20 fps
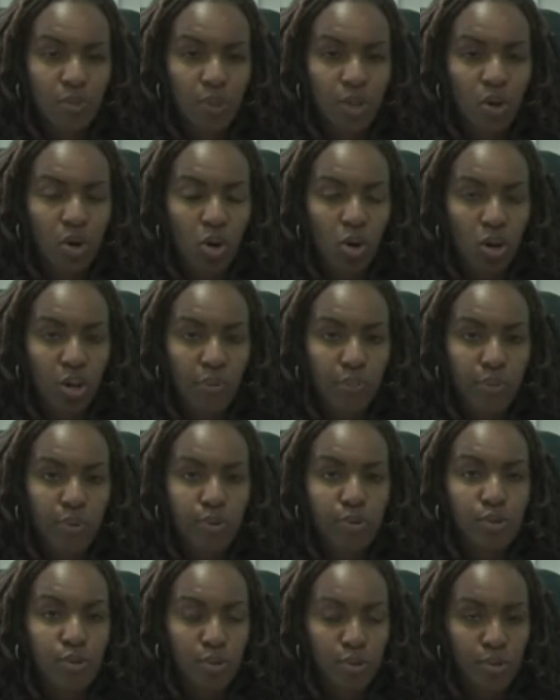we call
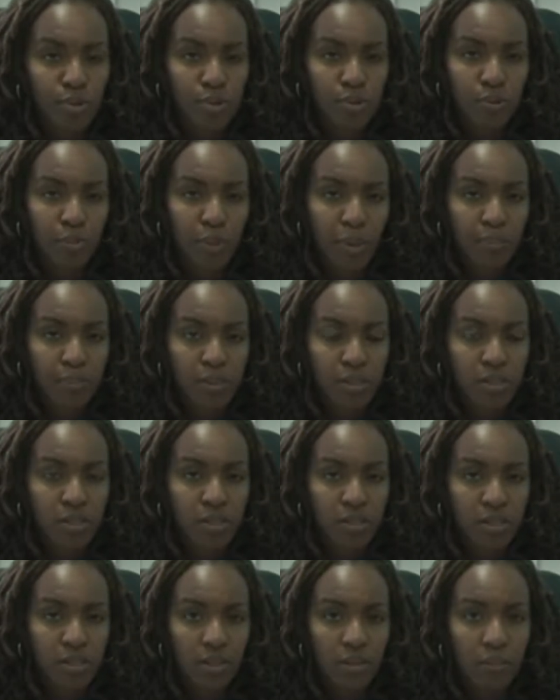post-consumer
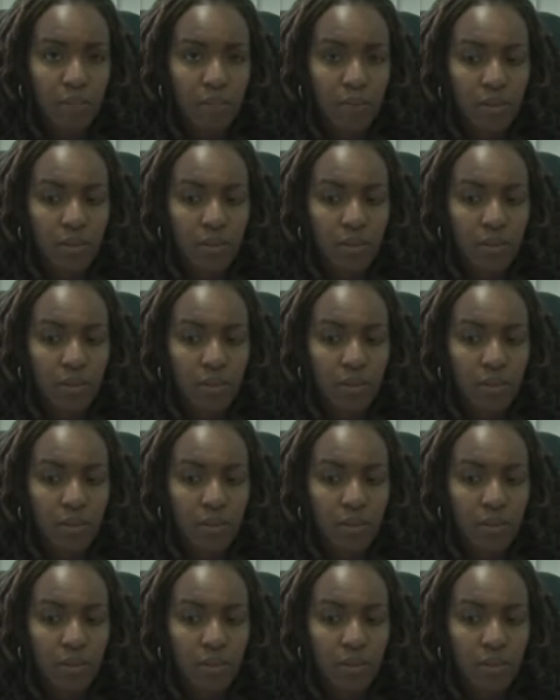PET.